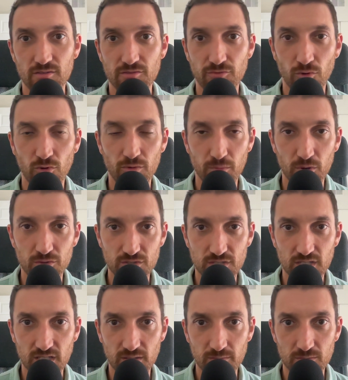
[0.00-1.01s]
for
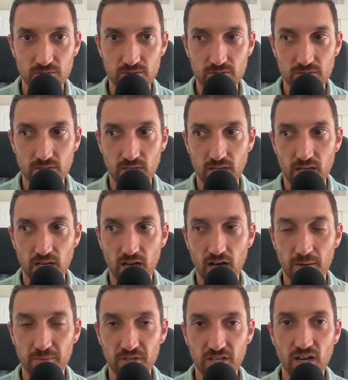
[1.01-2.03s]
most teams.
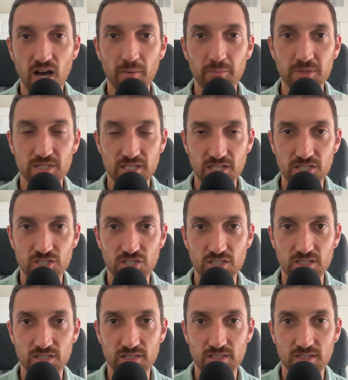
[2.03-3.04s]
The
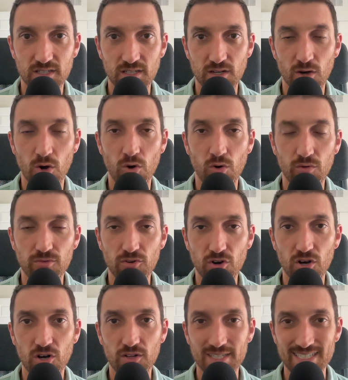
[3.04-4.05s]
competition
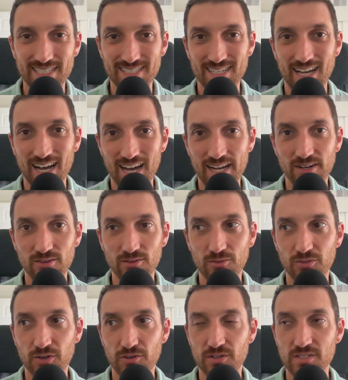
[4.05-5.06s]
overall is higher.
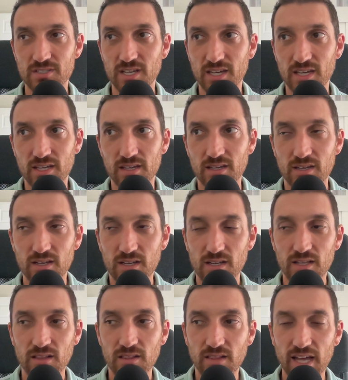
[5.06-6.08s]
There is a
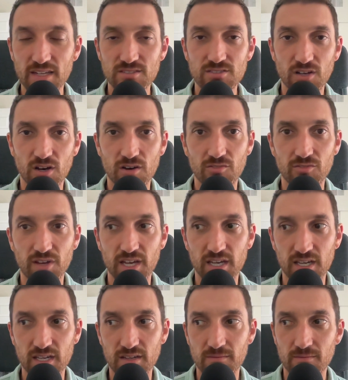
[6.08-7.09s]
less of
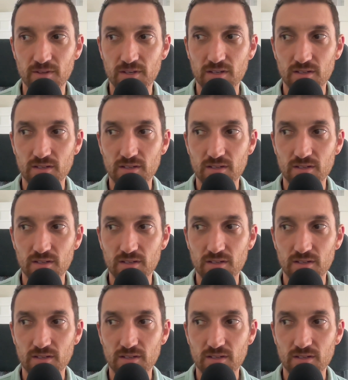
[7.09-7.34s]
a